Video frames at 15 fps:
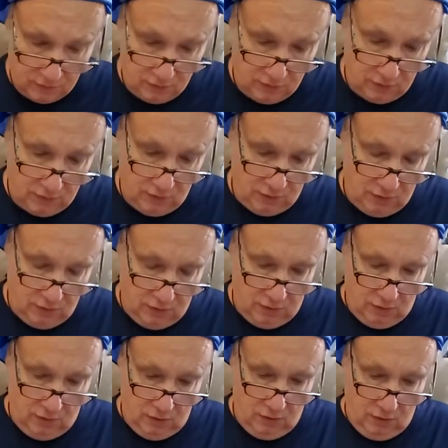
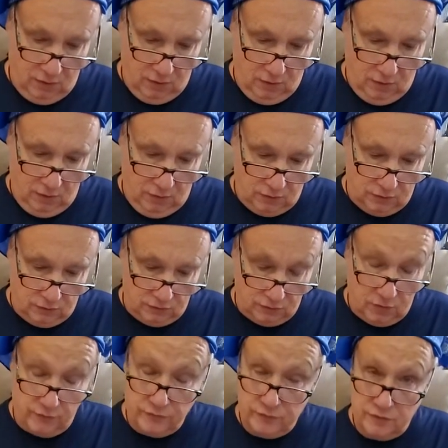It's
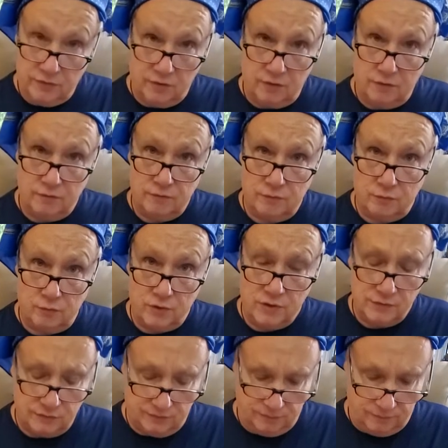exalted there for a
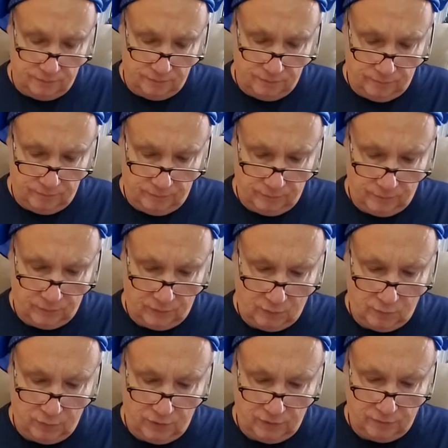reason,
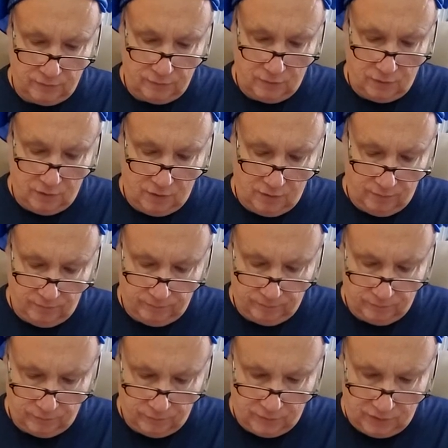but um,
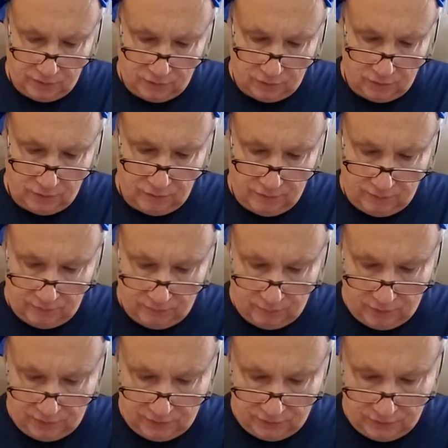they're going to love
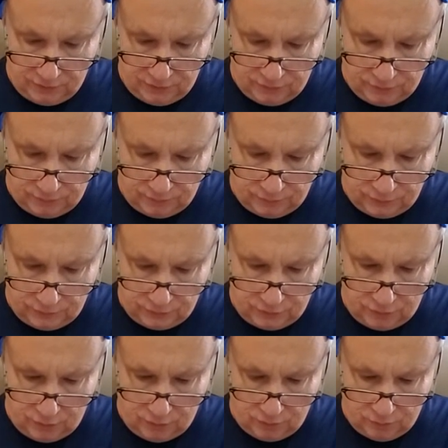everybody too.
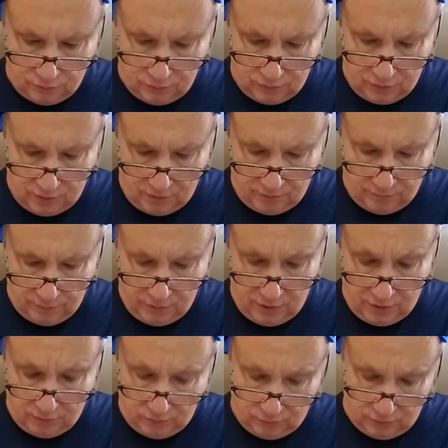So, um,
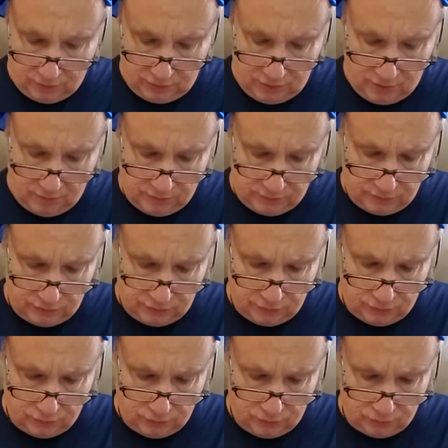but when it comes
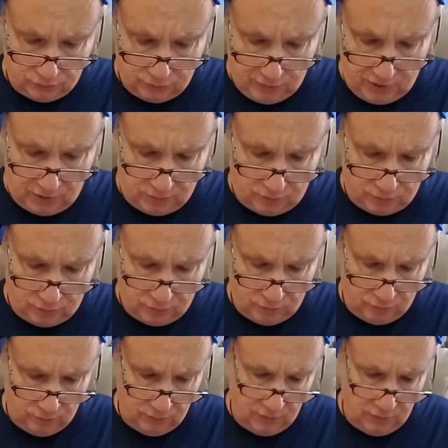to the bedroom,